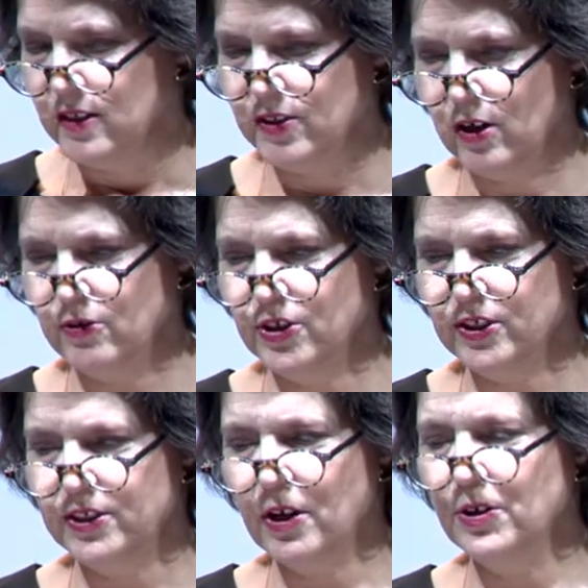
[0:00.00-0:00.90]
So
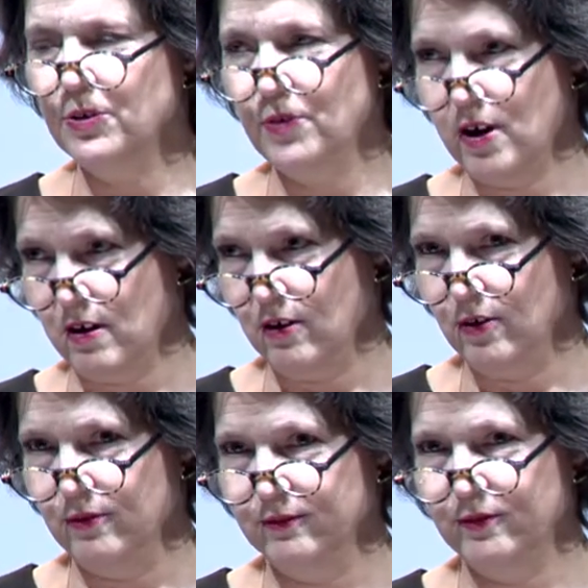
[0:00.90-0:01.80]
just so you
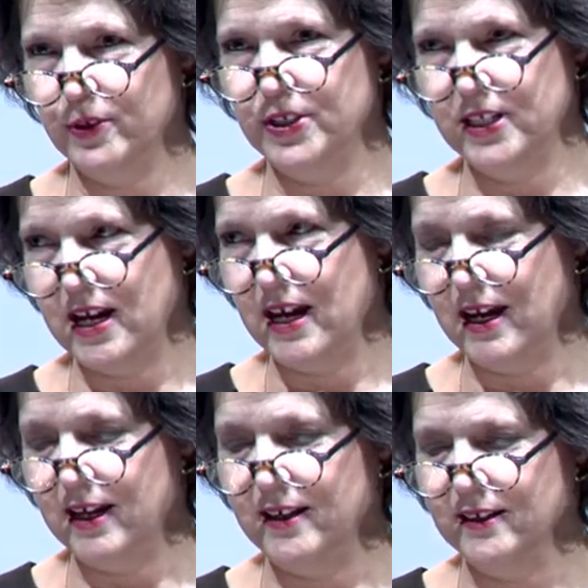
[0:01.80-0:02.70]
know, for
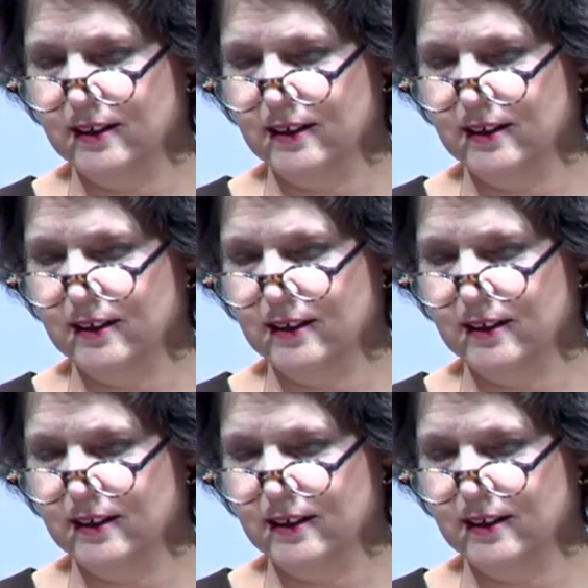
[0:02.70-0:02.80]
today,